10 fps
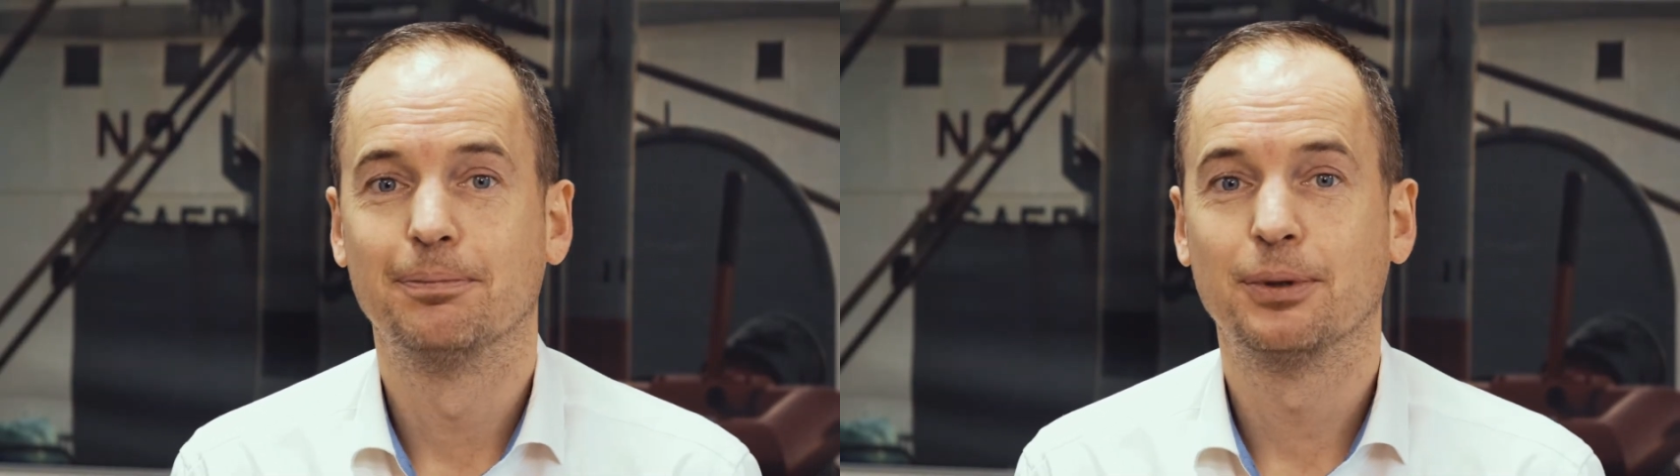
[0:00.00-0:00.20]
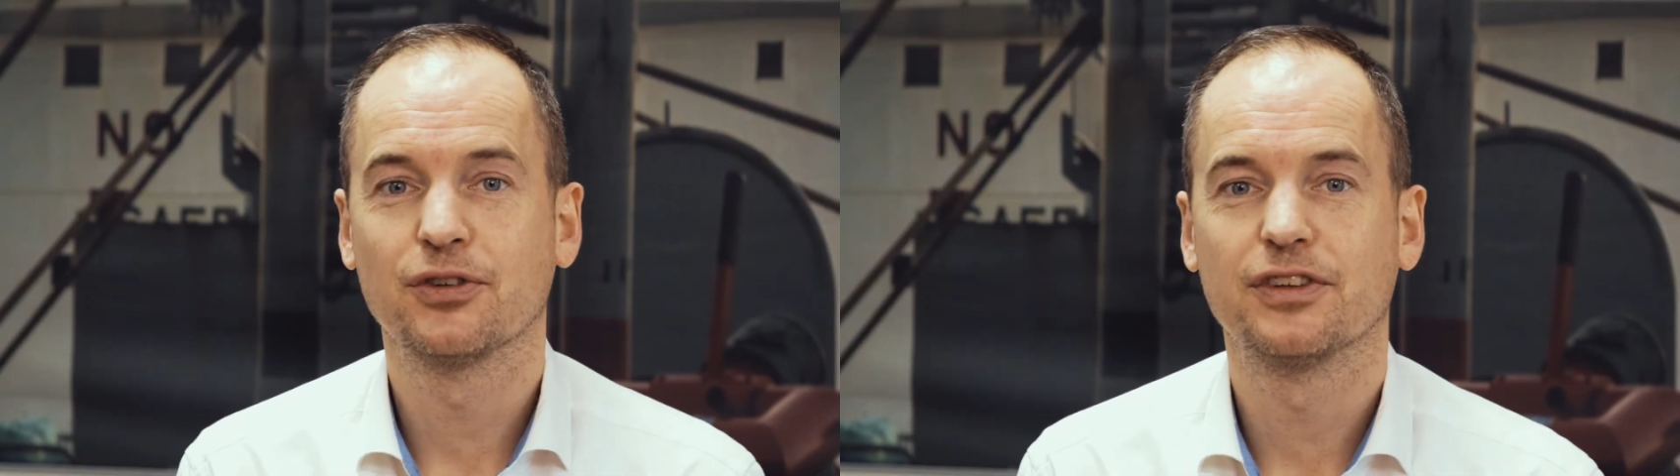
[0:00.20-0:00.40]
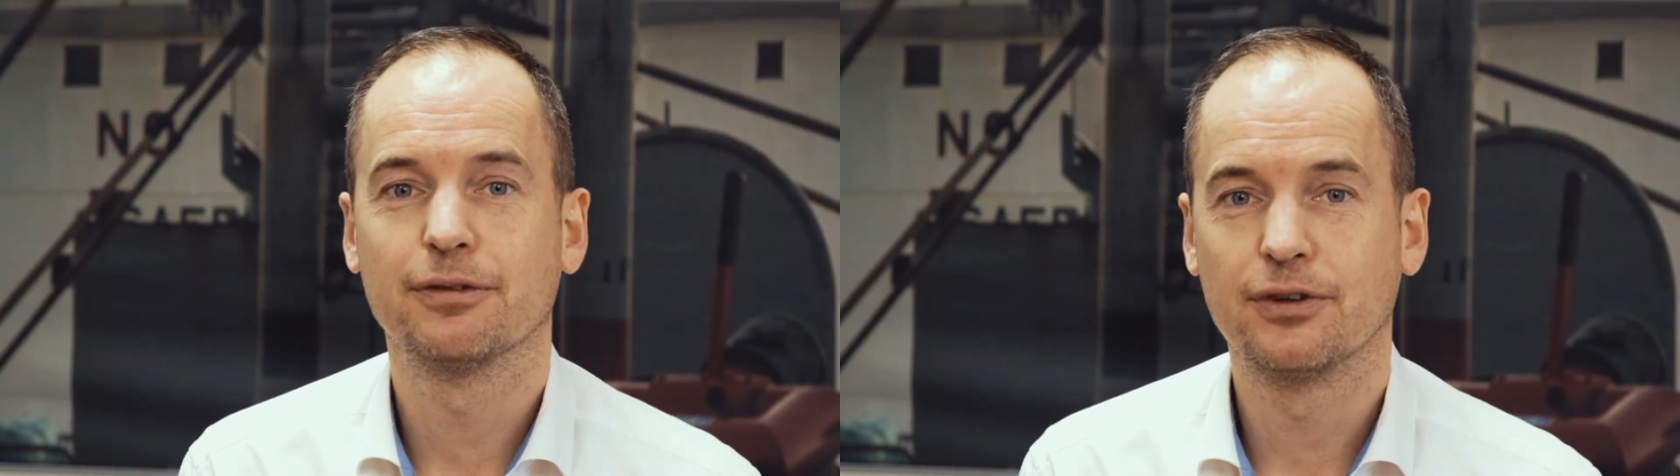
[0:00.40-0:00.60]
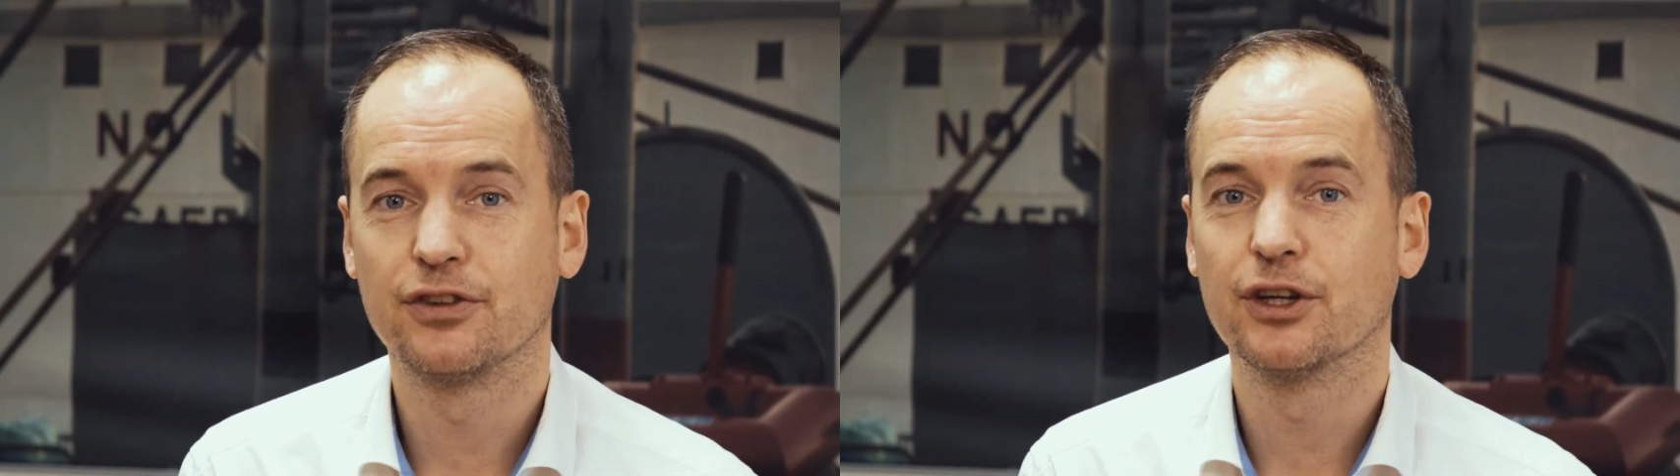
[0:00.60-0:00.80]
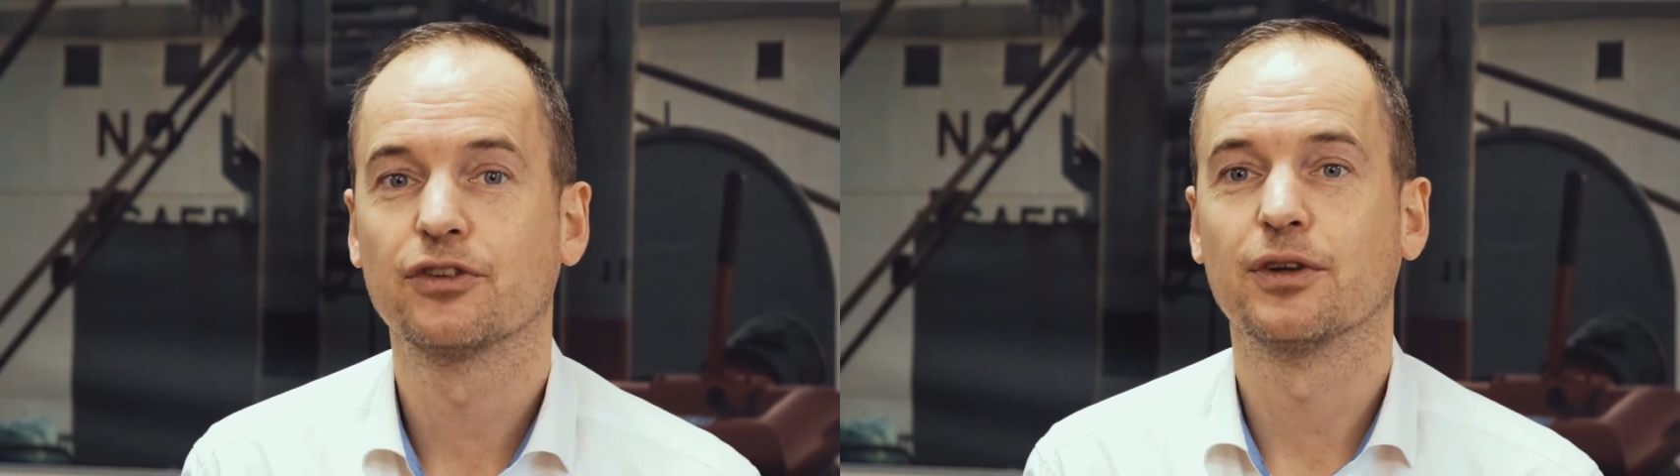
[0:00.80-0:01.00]
positive
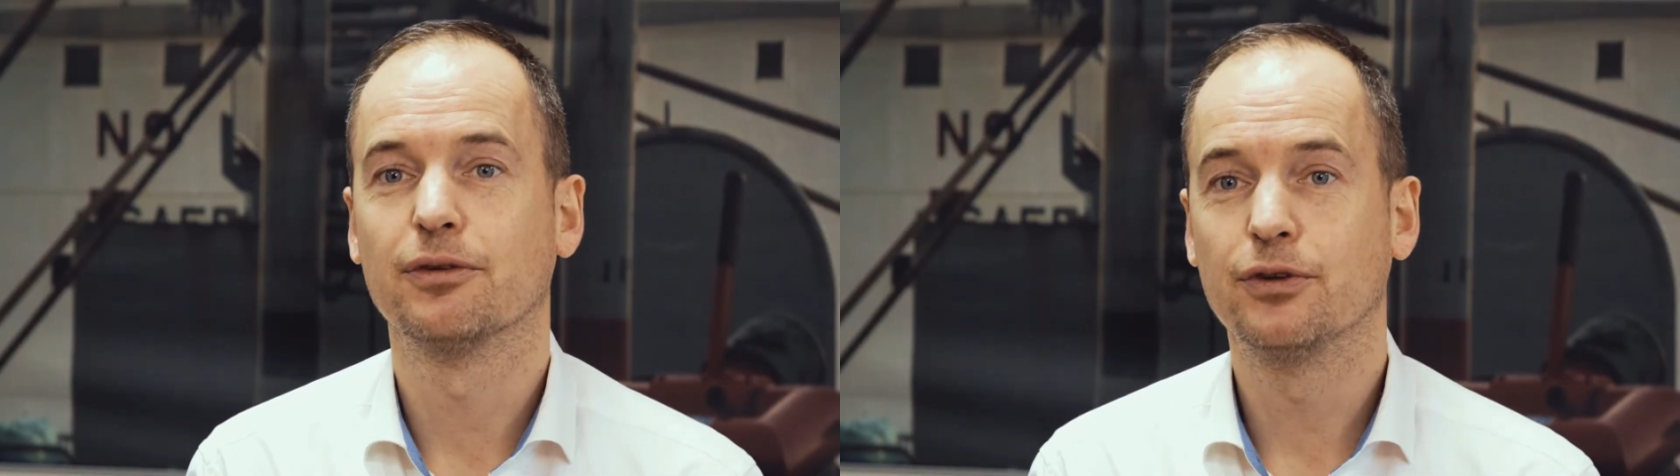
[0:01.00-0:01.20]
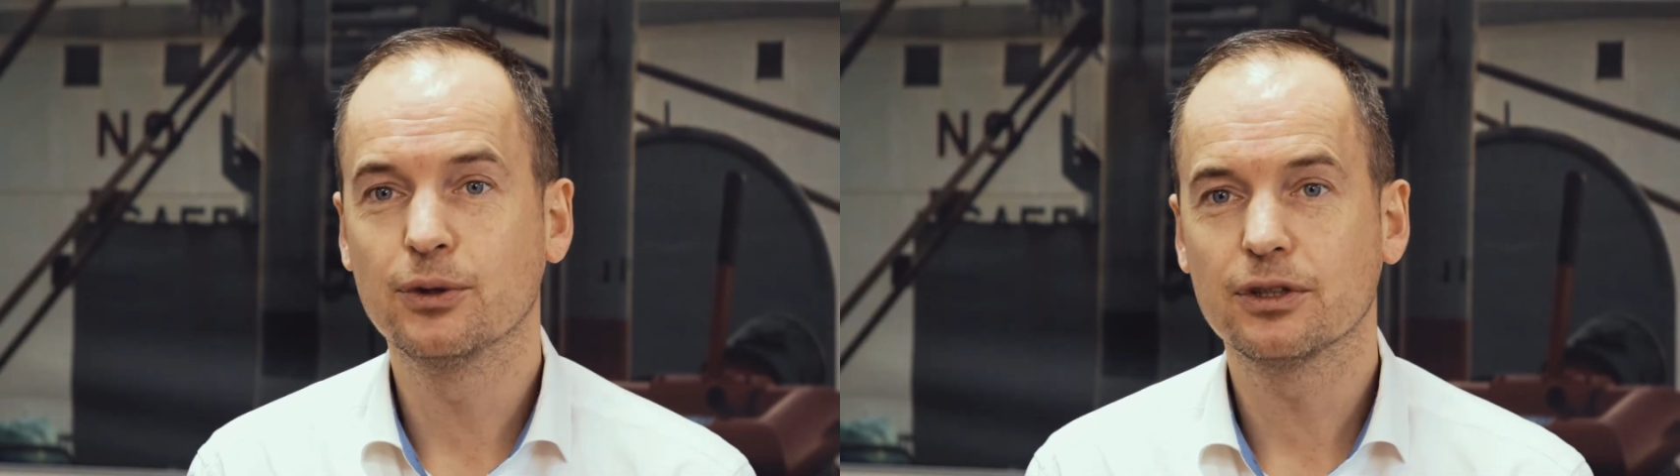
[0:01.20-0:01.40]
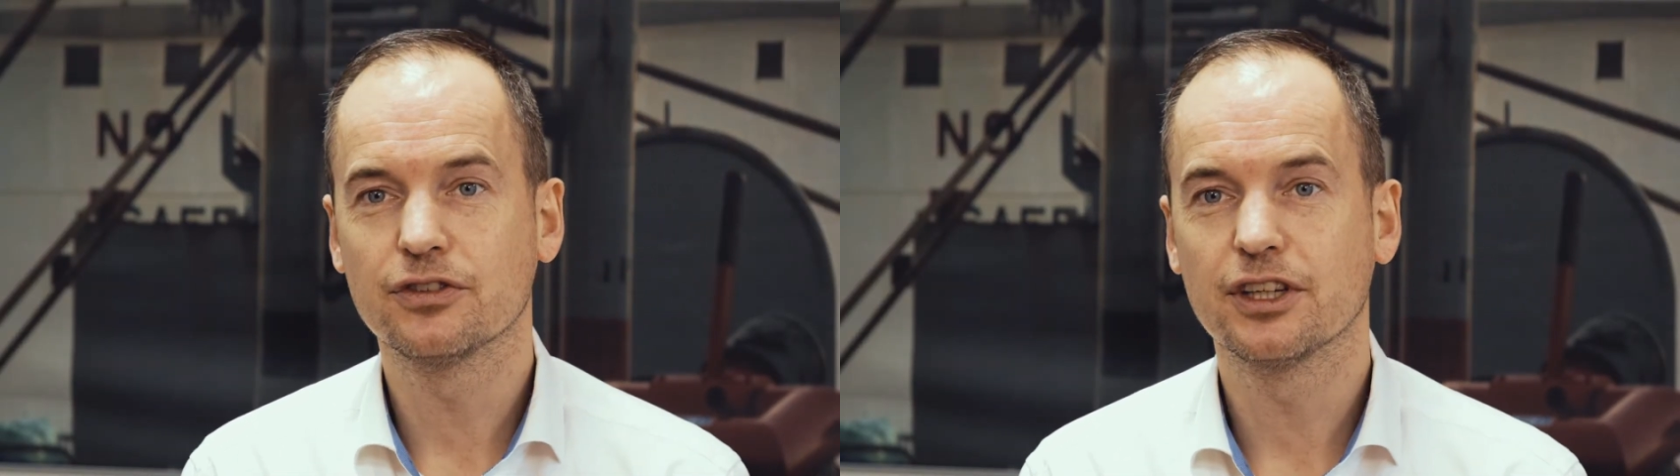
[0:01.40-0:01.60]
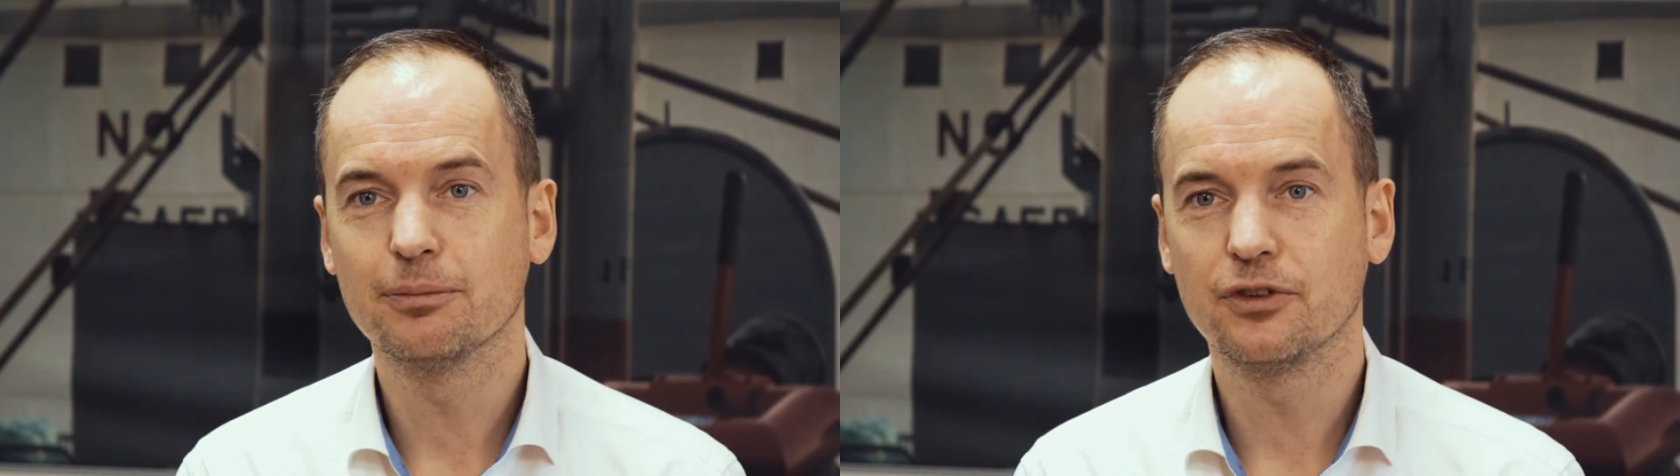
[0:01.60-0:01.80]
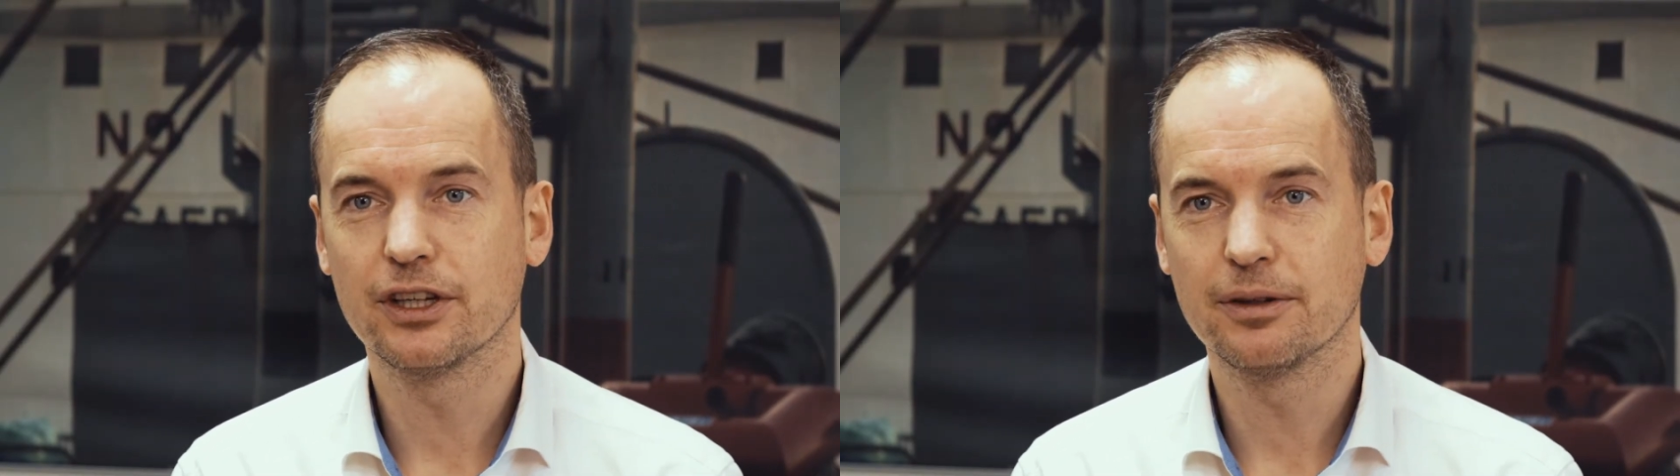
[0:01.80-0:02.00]
results on the fuel
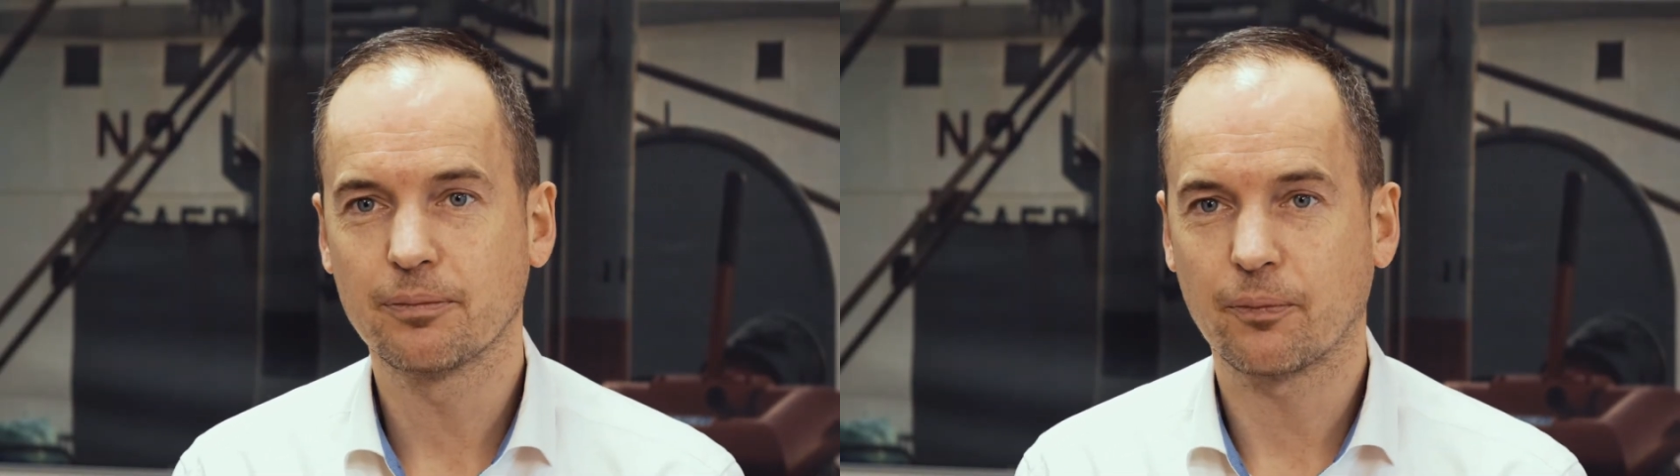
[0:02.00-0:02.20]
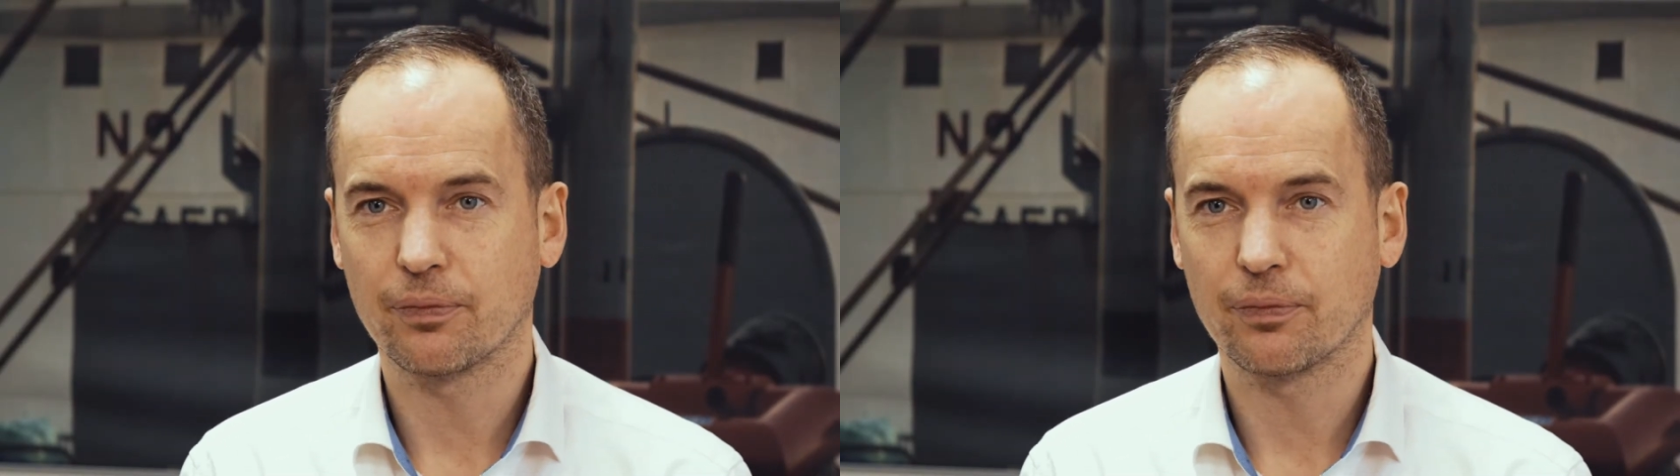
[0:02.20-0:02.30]
consumption,